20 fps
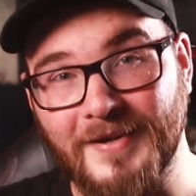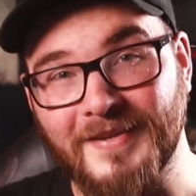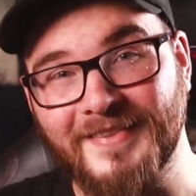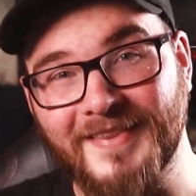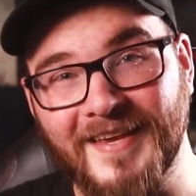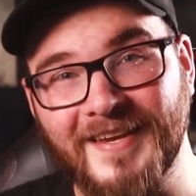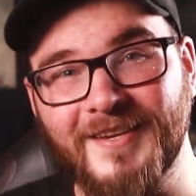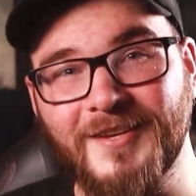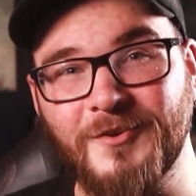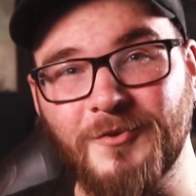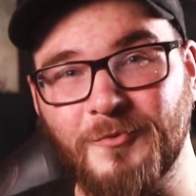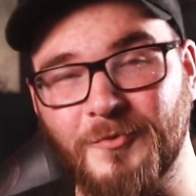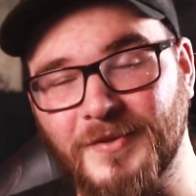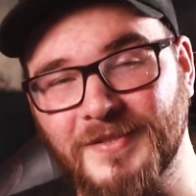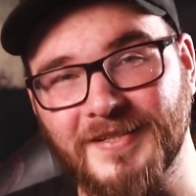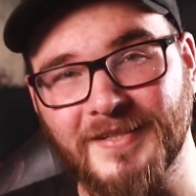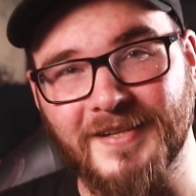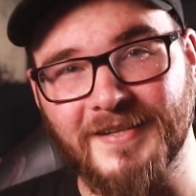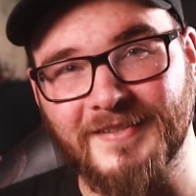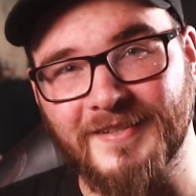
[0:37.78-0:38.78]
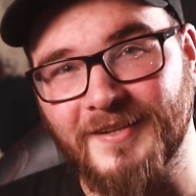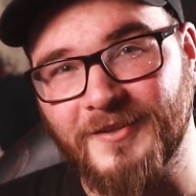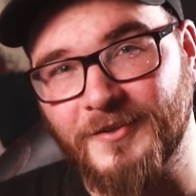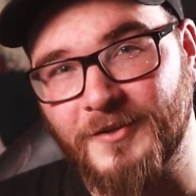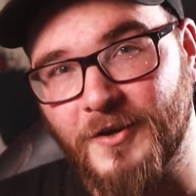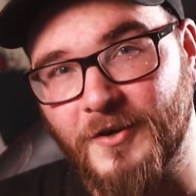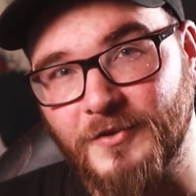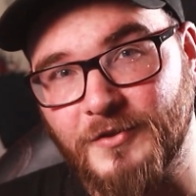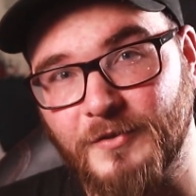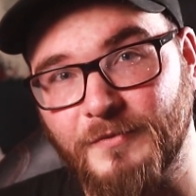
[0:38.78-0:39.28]
thank you once again to
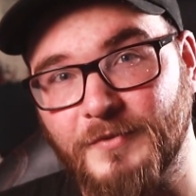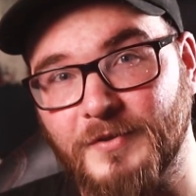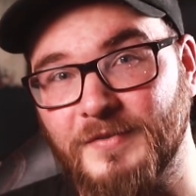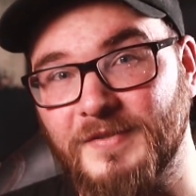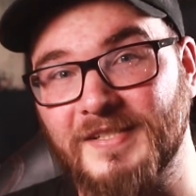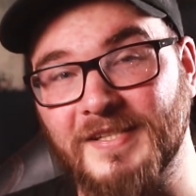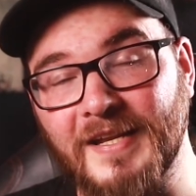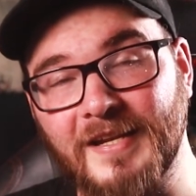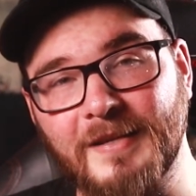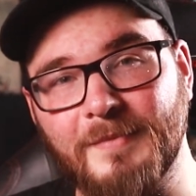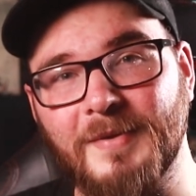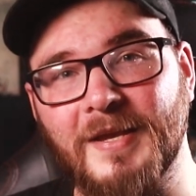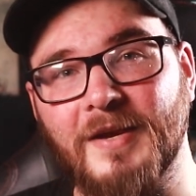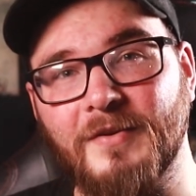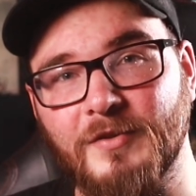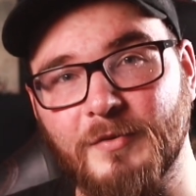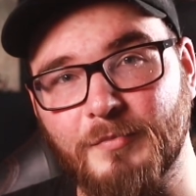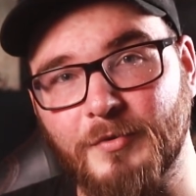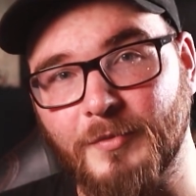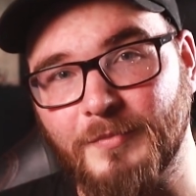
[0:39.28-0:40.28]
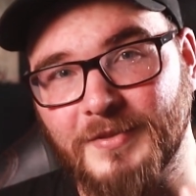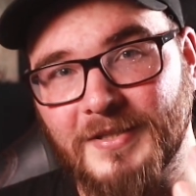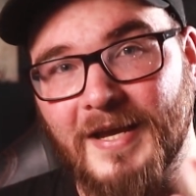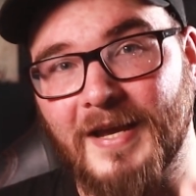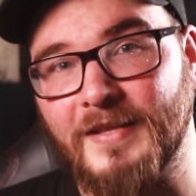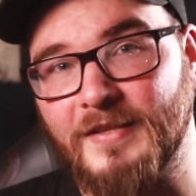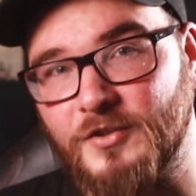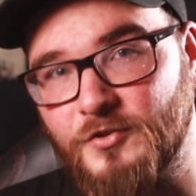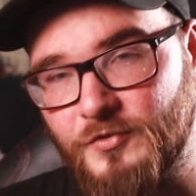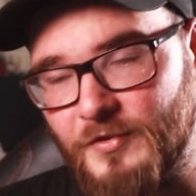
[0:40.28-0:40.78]
Elgato for sending me out the prompter
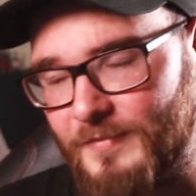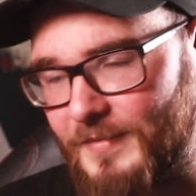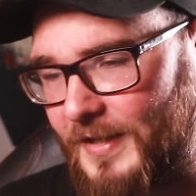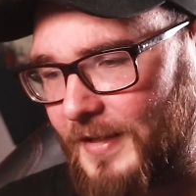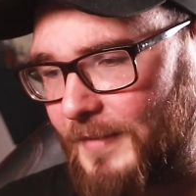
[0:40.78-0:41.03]
and the Stream Deck